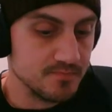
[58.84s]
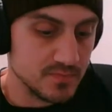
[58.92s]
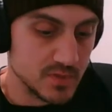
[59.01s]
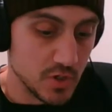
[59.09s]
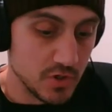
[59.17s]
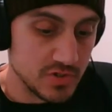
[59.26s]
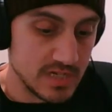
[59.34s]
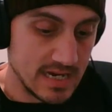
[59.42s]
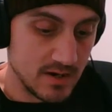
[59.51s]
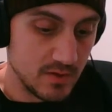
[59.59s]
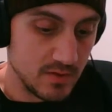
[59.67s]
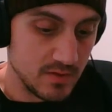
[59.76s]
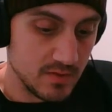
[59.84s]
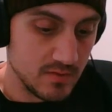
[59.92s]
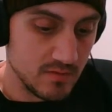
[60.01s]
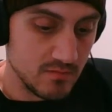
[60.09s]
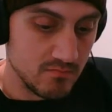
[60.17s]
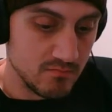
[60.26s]
Turns out
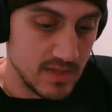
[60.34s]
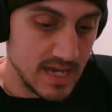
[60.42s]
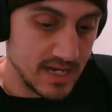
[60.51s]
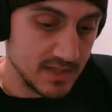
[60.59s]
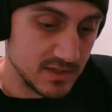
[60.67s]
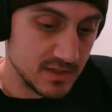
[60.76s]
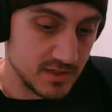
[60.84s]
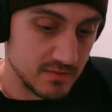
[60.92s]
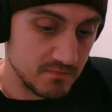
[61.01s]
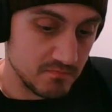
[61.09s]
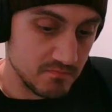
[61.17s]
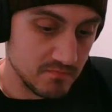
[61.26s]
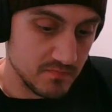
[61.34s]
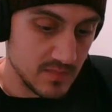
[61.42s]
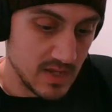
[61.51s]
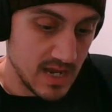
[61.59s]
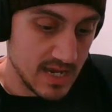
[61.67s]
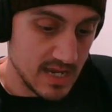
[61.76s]
that it's
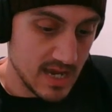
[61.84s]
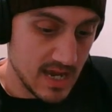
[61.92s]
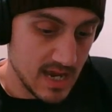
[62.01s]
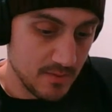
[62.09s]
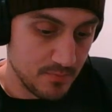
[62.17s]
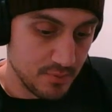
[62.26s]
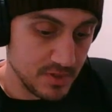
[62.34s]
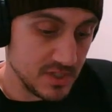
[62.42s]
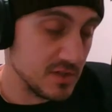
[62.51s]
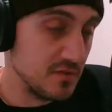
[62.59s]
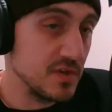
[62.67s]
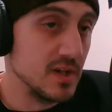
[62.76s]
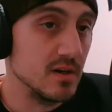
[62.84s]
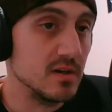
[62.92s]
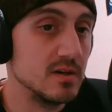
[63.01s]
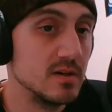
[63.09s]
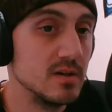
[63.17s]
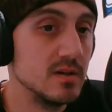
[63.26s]
pretty severe.
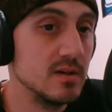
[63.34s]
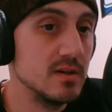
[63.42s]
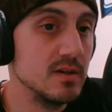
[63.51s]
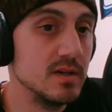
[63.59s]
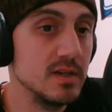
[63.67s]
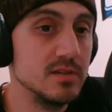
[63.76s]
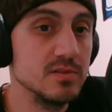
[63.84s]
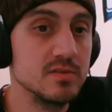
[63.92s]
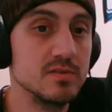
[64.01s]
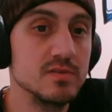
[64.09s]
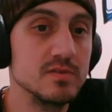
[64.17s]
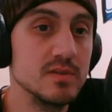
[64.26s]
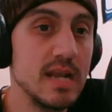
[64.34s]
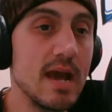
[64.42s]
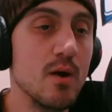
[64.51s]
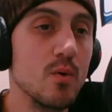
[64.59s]
He's now